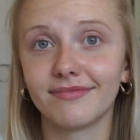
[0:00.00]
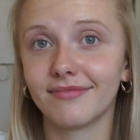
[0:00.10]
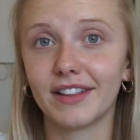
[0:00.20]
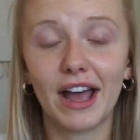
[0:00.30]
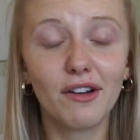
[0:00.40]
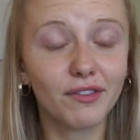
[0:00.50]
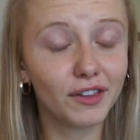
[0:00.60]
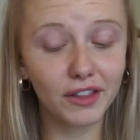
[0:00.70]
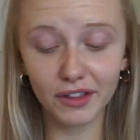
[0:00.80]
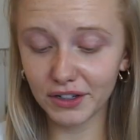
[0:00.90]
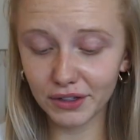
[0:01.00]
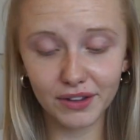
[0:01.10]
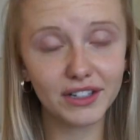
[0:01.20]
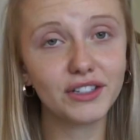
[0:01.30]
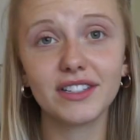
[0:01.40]
without further ado,
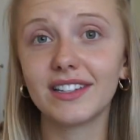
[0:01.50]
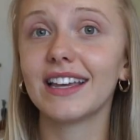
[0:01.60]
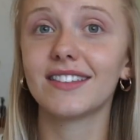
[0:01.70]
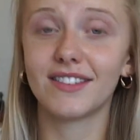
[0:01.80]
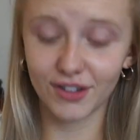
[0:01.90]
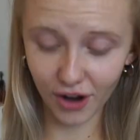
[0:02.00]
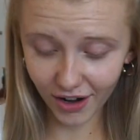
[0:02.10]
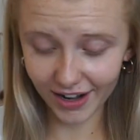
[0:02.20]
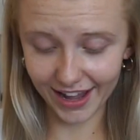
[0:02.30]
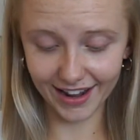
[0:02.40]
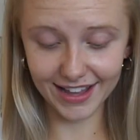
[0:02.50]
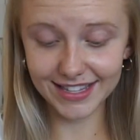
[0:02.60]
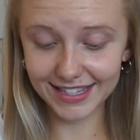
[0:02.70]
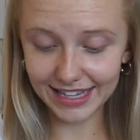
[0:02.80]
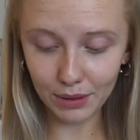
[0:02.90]
let's just get started
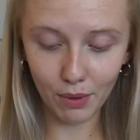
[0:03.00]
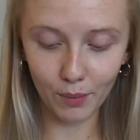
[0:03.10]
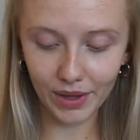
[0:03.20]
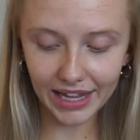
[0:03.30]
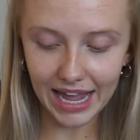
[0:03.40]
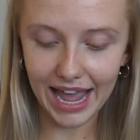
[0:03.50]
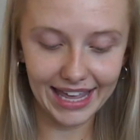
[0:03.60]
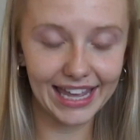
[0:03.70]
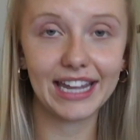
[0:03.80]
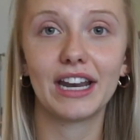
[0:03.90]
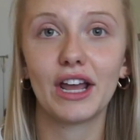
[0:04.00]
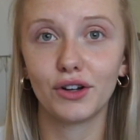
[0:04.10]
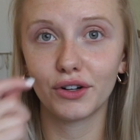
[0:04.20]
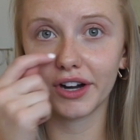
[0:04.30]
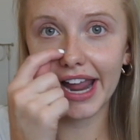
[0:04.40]
and see what we can
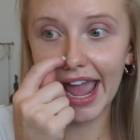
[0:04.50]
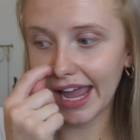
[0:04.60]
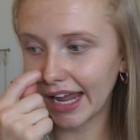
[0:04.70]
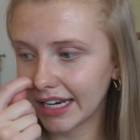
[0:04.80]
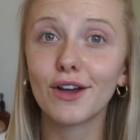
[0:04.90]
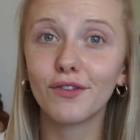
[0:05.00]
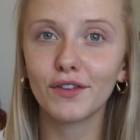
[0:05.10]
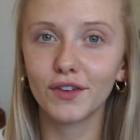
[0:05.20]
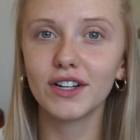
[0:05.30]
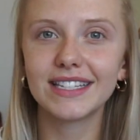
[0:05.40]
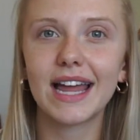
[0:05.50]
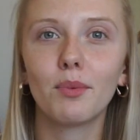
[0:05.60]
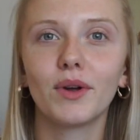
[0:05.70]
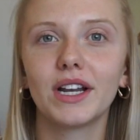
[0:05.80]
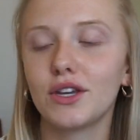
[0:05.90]
create. So for the first
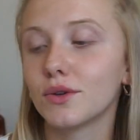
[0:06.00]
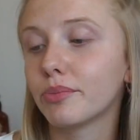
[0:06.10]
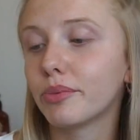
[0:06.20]
step, we're gonna use